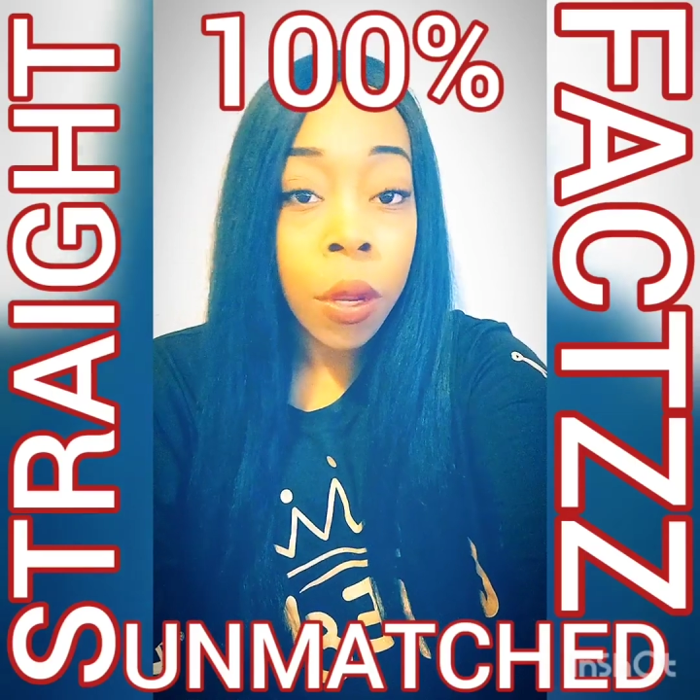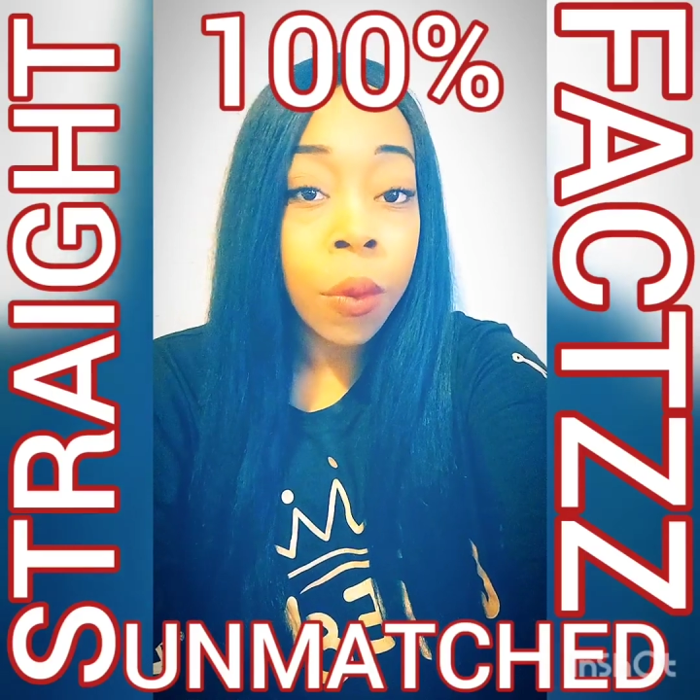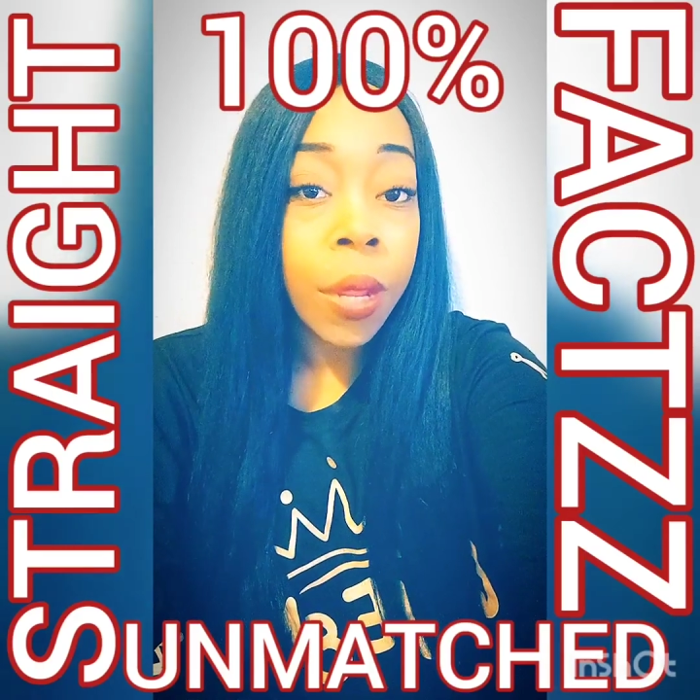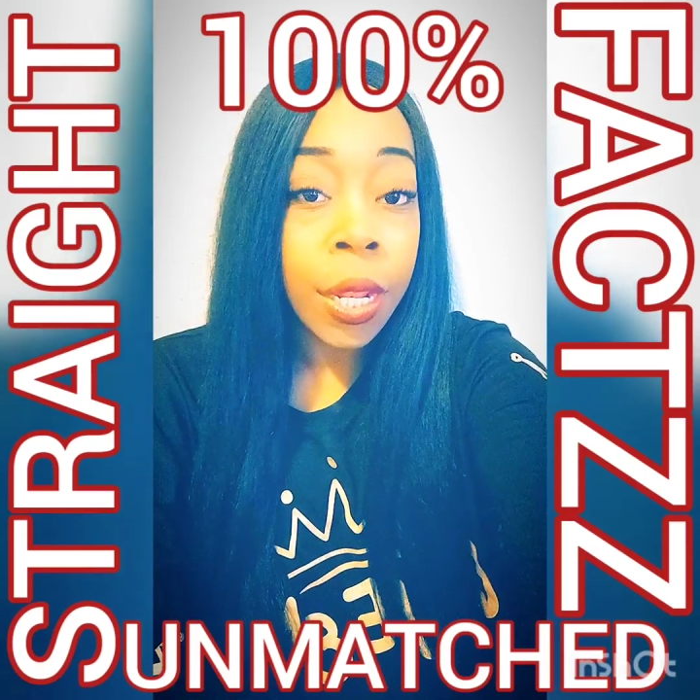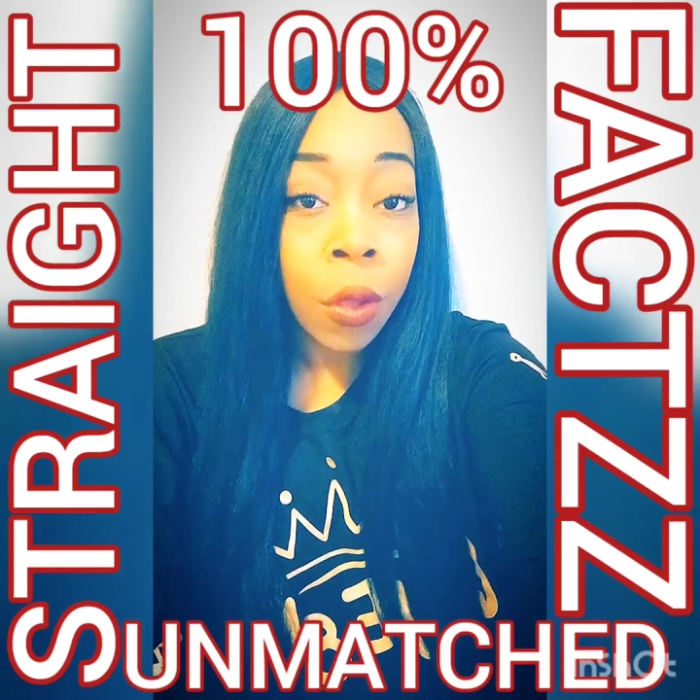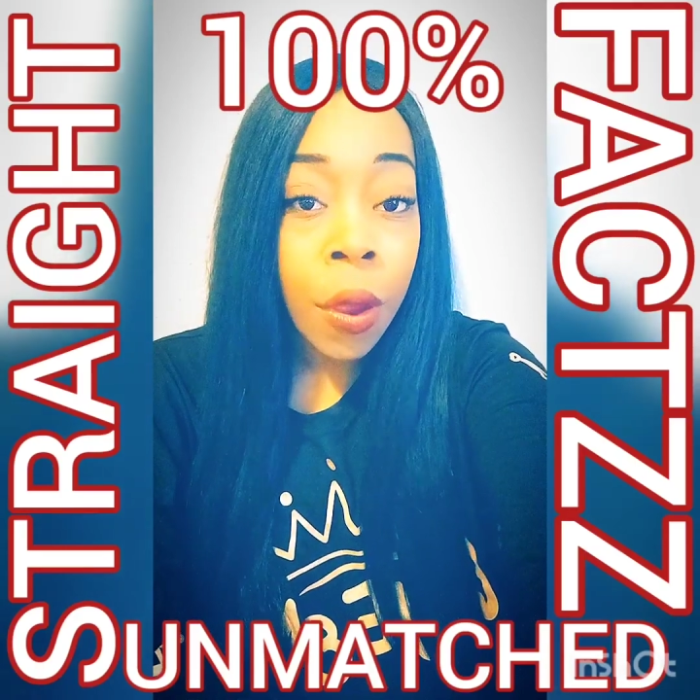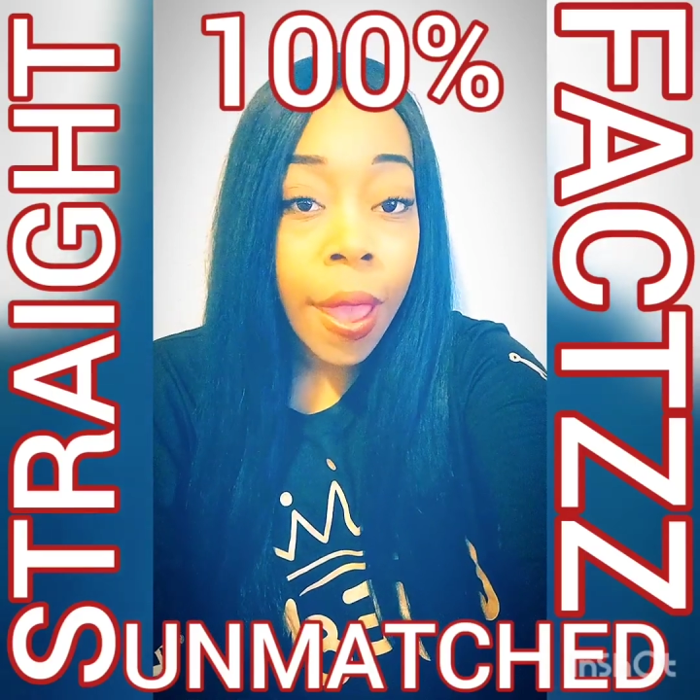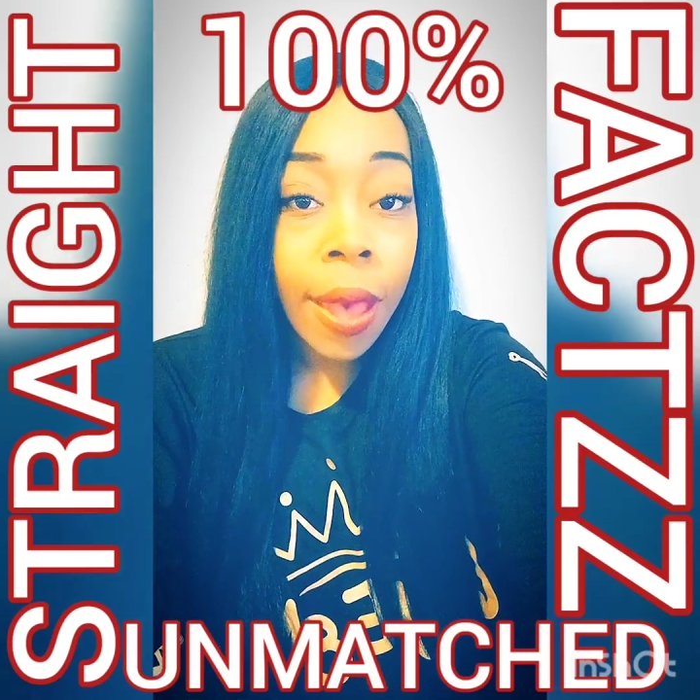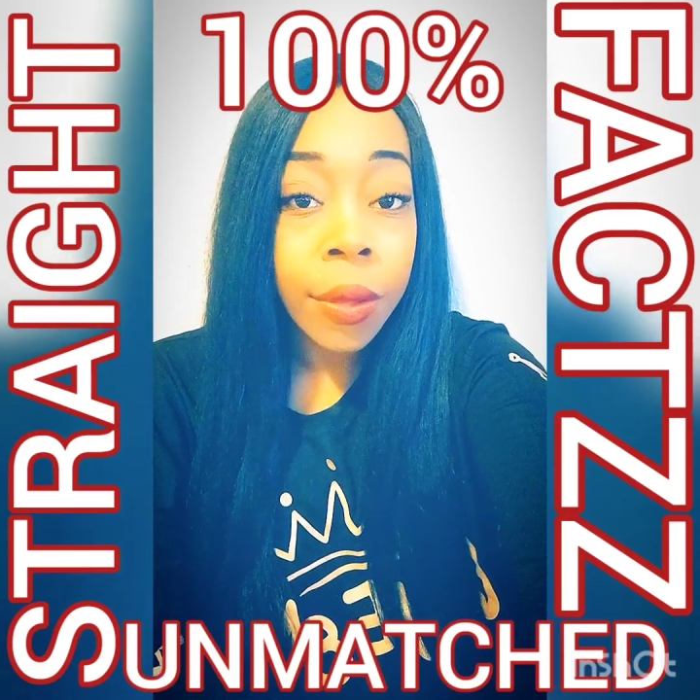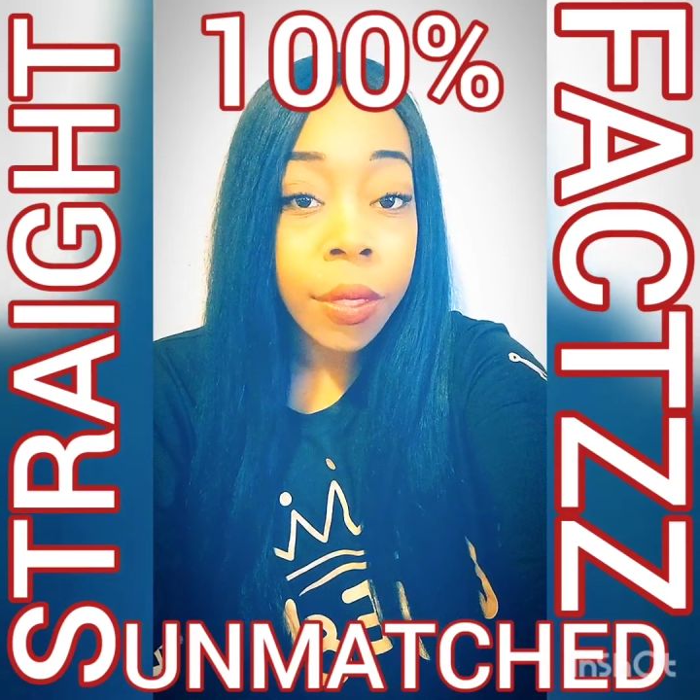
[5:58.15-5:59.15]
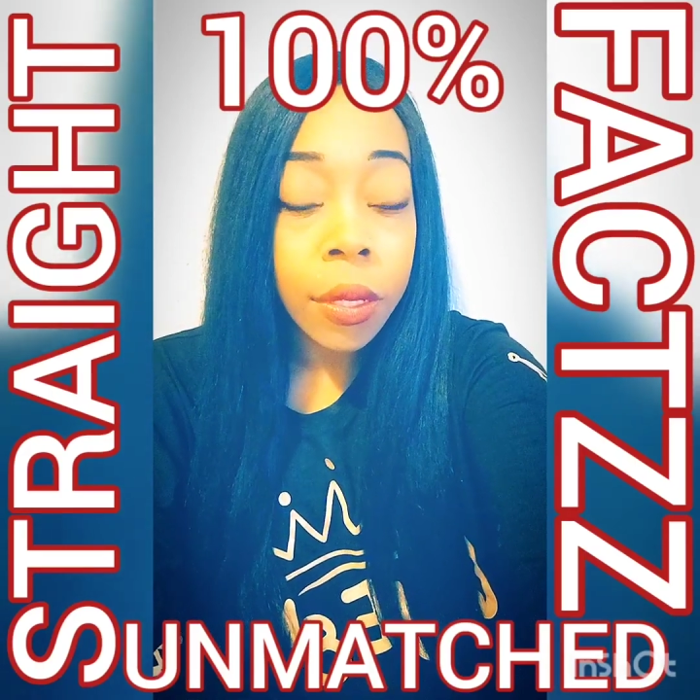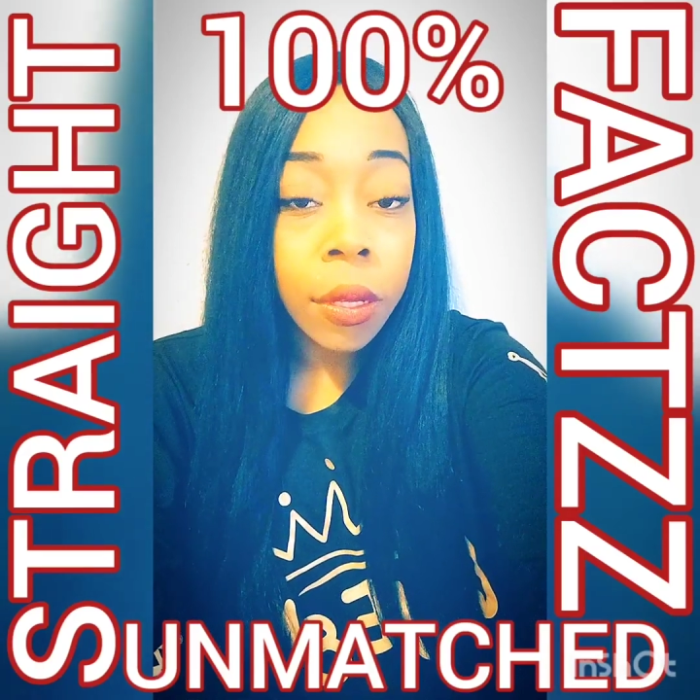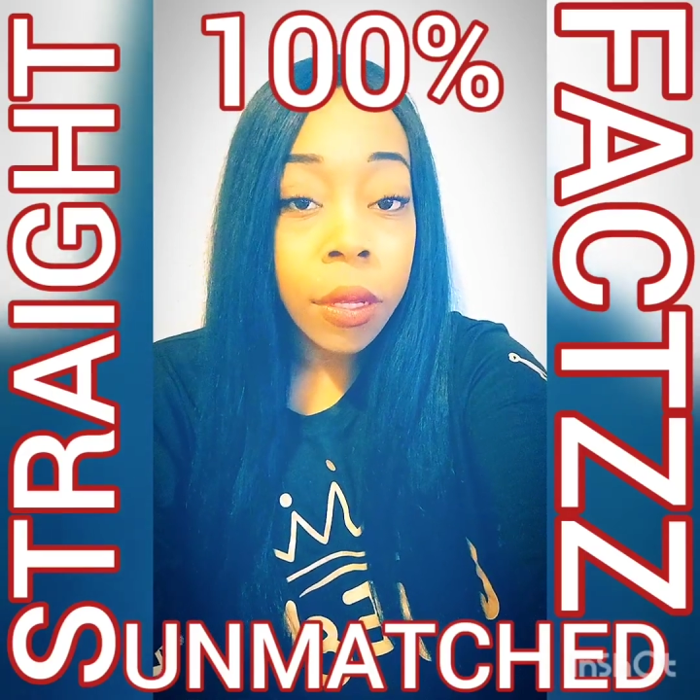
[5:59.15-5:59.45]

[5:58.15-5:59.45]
on in your house.